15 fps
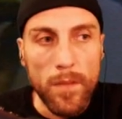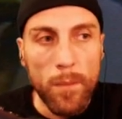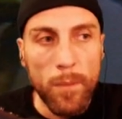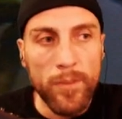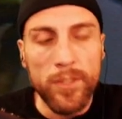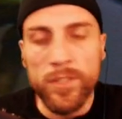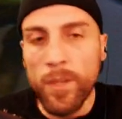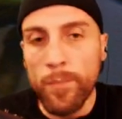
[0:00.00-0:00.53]
But
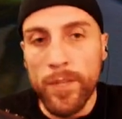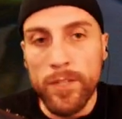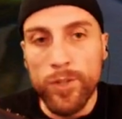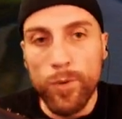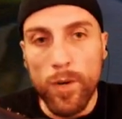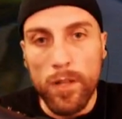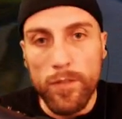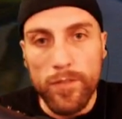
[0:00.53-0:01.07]
there's something
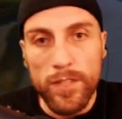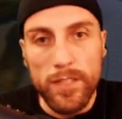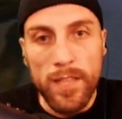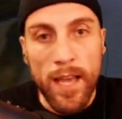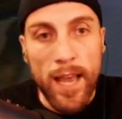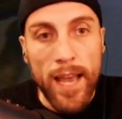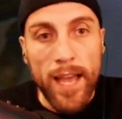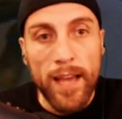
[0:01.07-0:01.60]
to all of this,
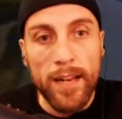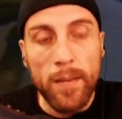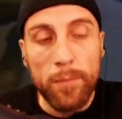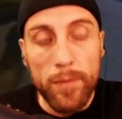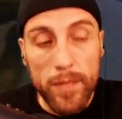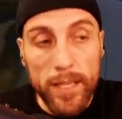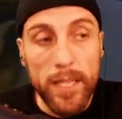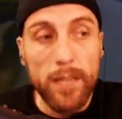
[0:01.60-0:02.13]
and I
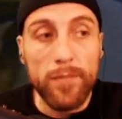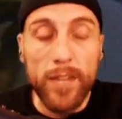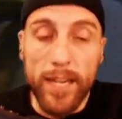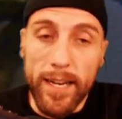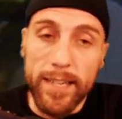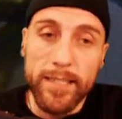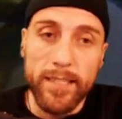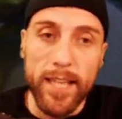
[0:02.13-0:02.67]
believe, like
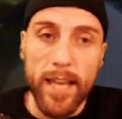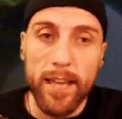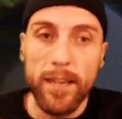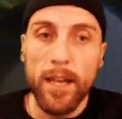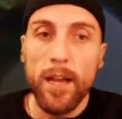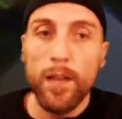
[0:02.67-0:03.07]
I said,